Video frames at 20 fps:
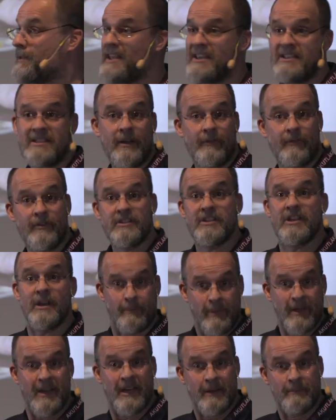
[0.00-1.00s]
there's difference in
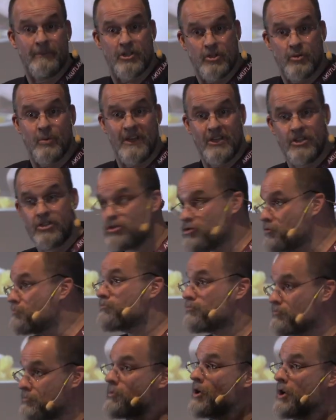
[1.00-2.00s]
opinion between
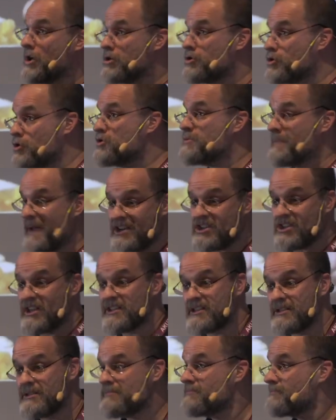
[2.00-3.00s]
two
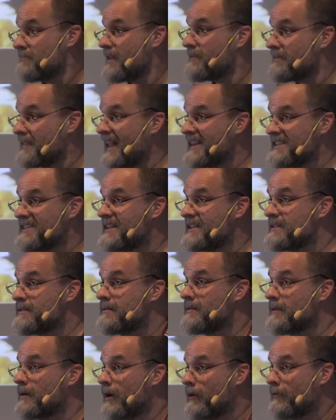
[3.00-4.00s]
specialists. That's it.
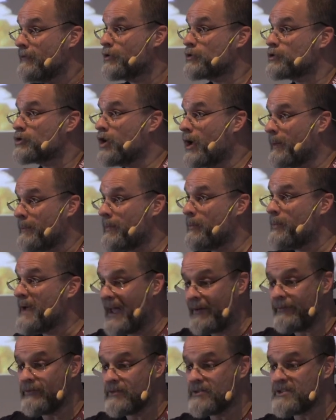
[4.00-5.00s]
Full stop. We
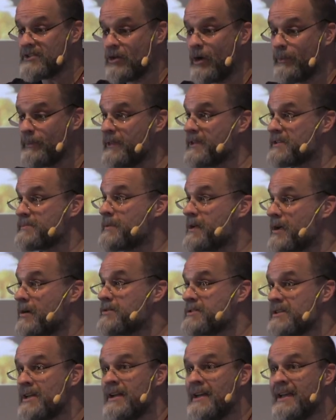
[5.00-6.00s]
have to stop this
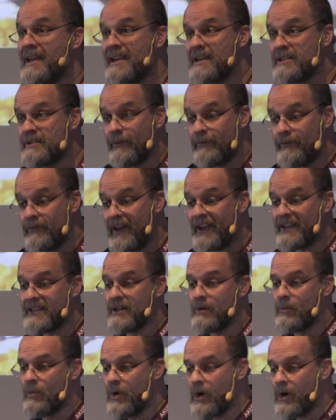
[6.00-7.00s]
because it is
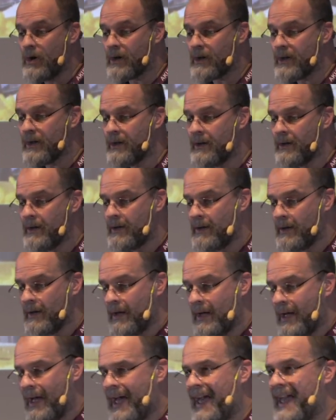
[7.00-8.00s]
affecting work.
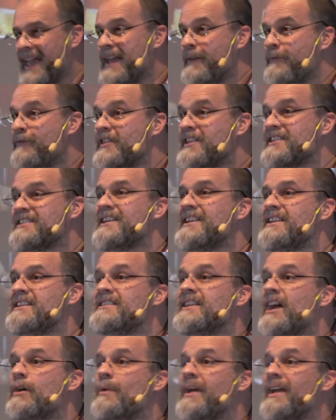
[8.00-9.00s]
If this didn't
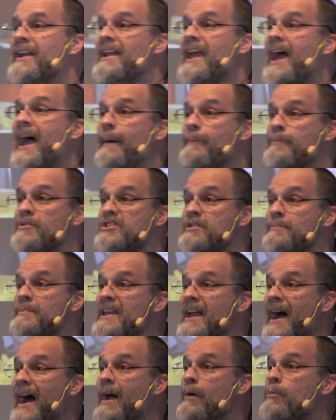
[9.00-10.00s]
directly happen to
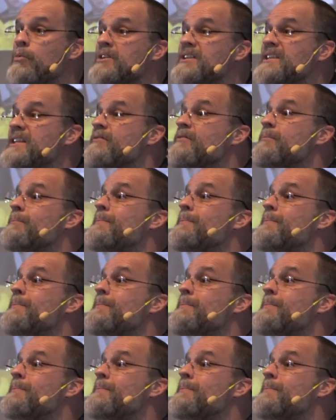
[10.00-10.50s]
me, I wouldn't even